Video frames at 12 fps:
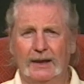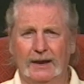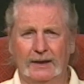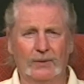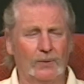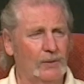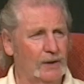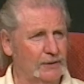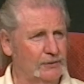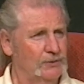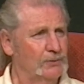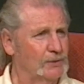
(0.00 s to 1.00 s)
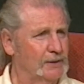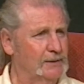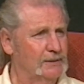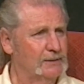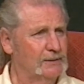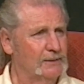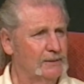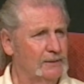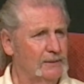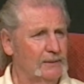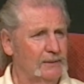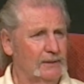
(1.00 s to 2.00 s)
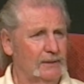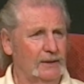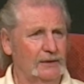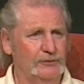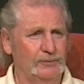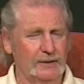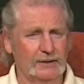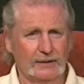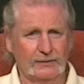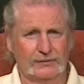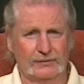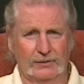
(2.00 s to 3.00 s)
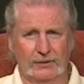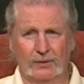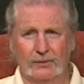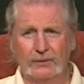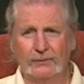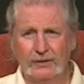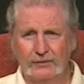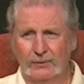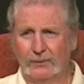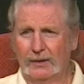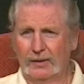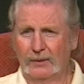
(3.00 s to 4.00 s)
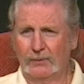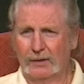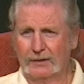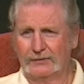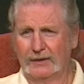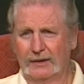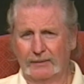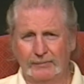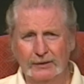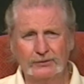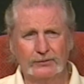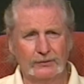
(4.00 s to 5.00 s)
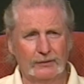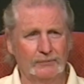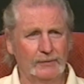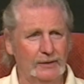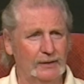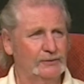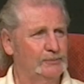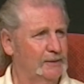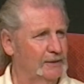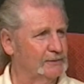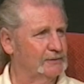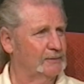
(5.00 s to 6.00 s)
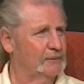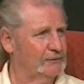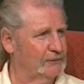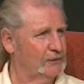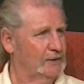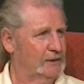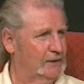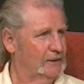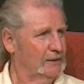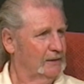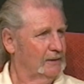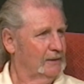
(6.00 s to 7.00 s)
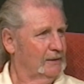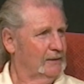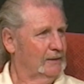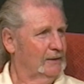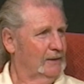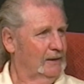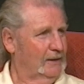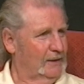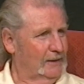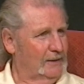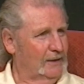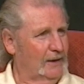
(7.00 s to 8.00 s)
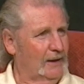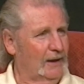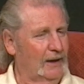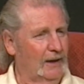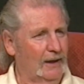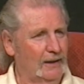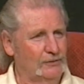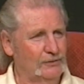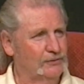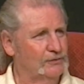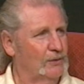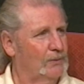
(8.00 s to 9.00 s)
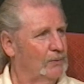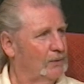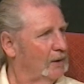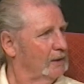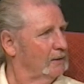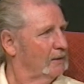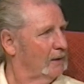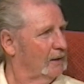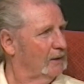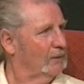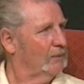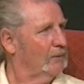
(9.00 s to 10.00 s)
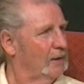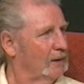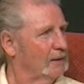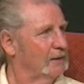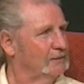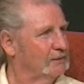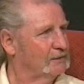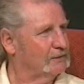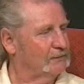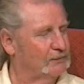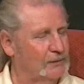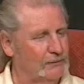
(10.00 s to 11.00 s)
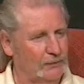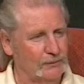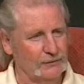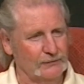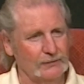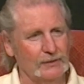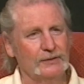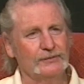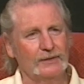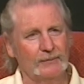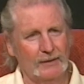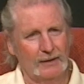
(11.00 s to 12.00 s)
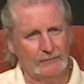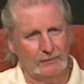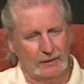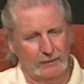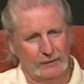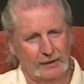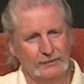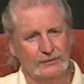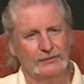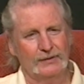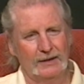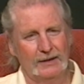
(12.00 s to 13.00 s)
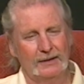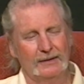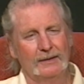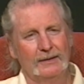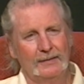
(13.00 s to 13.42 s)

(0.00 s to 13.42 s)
I don't want to do it is because the only reason why they want to take a picture of me is because I'm a freak. And I just don't want, I don't want it. He says, if it was a friend or something, I would understand it.